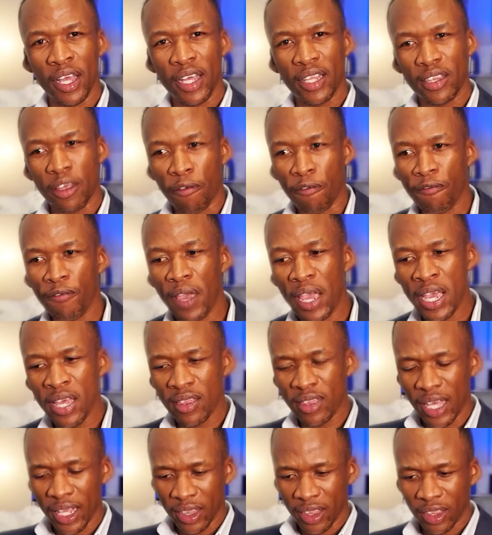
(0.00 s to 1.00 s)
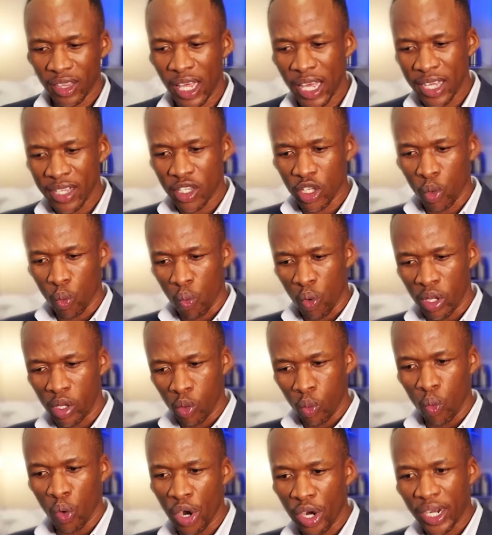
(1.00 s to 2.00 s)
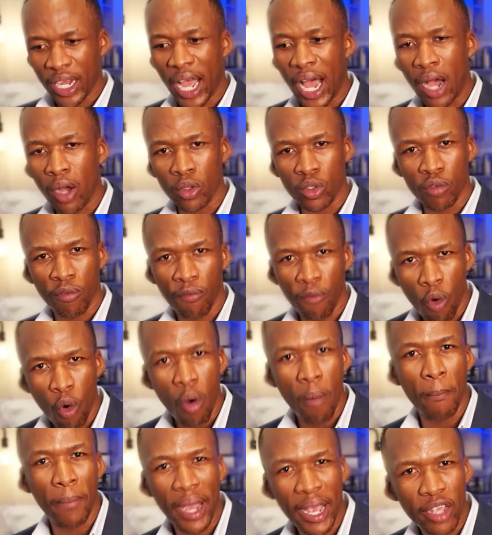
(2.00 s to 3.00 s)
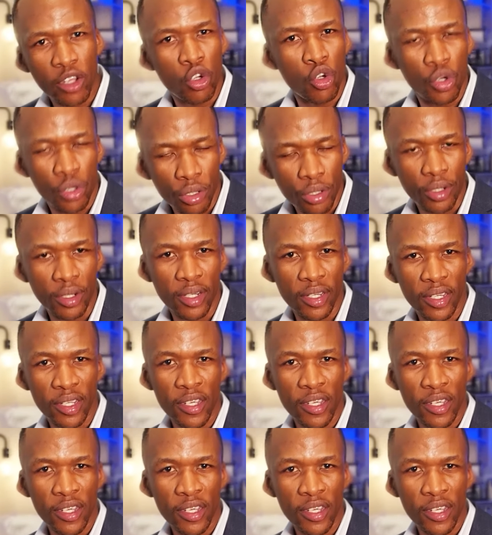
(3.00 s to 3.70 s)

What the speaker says: the faith that things will work out for my good.